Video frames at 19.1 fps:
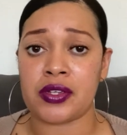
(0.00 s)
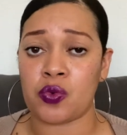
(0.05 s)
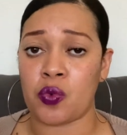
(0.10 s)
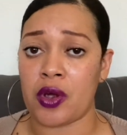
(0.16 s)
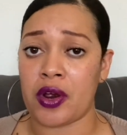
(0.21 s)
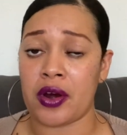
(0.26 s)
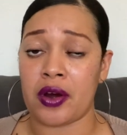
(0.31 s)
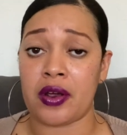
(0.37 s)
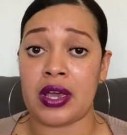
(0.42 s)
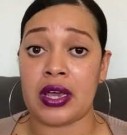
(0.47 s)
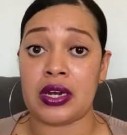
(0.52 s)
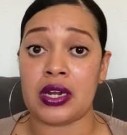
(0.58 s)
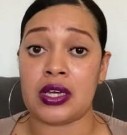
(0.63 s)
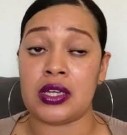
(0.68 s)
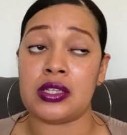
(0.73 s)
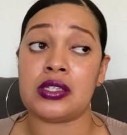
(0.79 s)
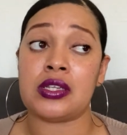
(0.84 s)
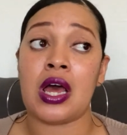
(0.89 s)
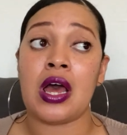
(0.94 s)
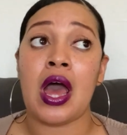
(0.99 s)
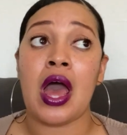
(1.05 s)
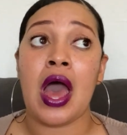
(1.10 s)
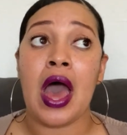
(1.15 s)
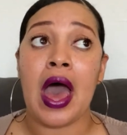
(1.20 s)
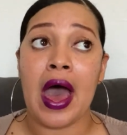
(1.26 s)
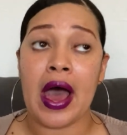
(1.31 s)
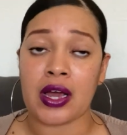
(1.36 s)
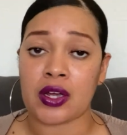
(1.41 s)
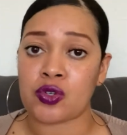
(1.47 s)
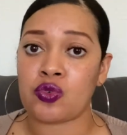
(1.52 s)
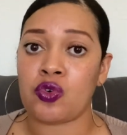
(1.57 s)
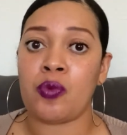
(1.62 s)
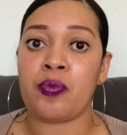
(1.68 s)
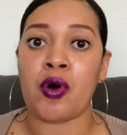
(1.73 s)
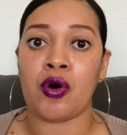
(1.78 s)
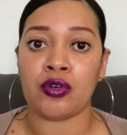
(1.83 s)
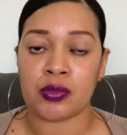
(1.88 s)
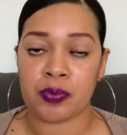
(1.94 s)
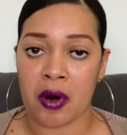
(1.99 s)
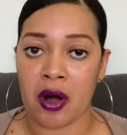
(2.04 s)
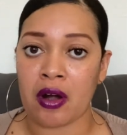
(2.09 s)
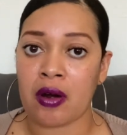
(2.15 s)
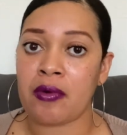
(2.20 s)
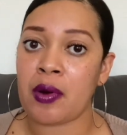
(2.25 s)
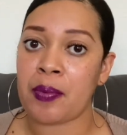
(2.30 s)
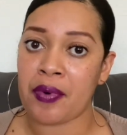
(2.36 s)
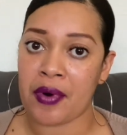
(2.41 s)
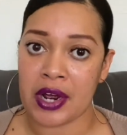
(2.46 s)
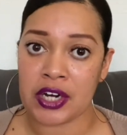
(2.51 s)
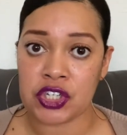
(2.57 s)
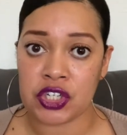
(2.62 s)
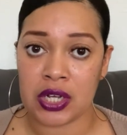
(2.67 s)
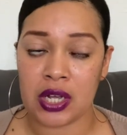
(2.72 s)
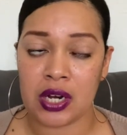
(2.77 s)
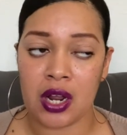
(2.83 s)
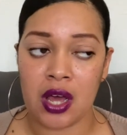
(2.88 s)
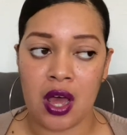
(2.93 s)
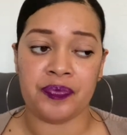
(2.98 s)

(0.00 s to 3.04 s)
where it is actual postpartum depression.